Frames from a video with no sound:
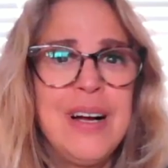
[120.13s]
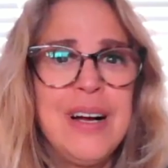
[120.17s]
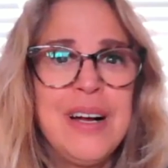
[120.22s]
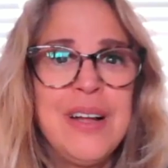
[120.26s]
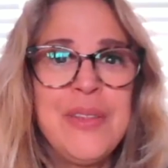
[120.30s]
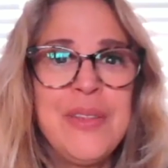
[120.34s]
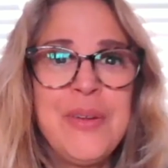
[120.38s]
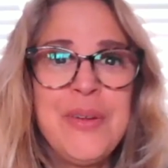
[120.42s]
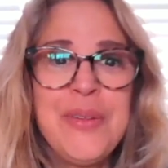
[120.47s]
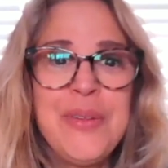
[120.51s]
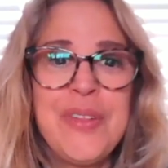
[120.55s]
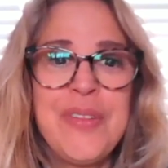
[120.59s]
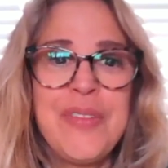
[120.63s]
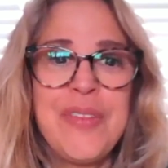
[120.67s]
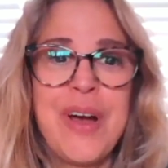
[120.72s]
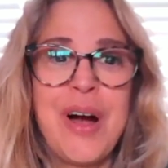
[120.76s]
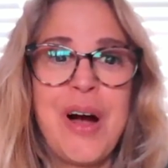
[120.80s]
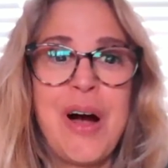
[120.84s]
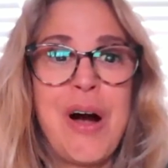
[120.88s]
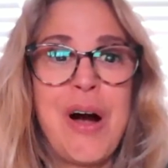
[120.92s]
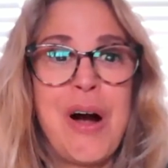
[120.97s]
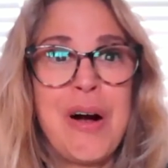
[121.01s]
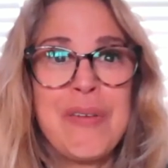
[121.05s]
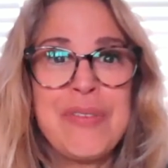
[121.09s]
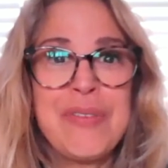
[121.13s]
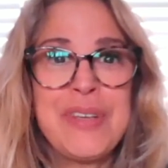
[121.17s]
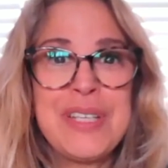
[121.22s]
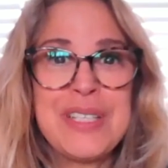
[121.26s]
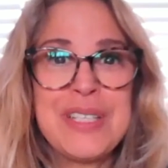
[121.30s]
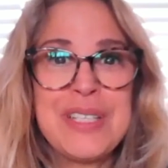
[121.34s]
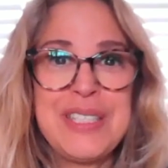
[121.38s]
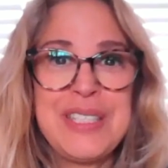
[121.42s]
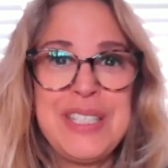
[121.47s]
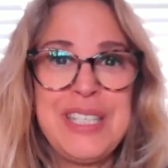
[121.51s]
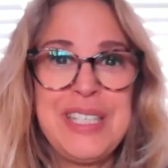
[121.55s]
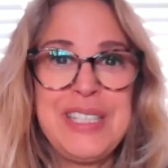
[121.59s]
Other than the
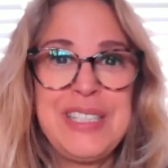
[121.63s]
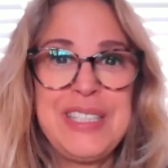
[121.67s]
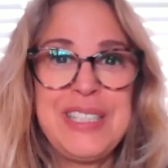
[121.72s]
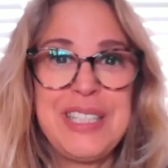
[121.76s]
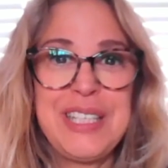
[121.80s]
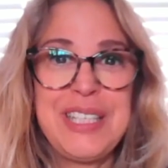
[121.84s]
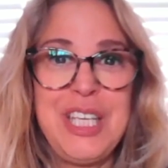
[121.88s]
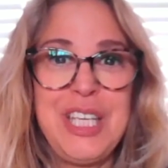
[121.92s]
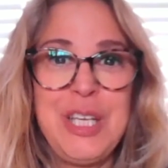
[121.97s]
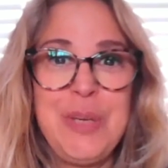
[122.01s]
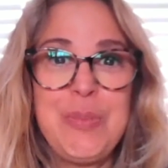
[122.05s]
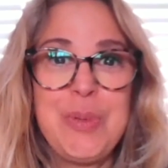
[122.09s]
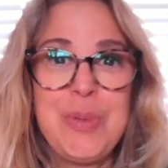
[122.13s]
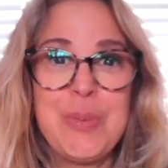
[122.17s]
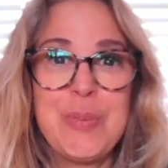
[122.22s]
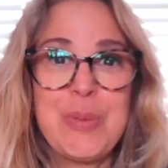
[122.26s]
obvious need to keep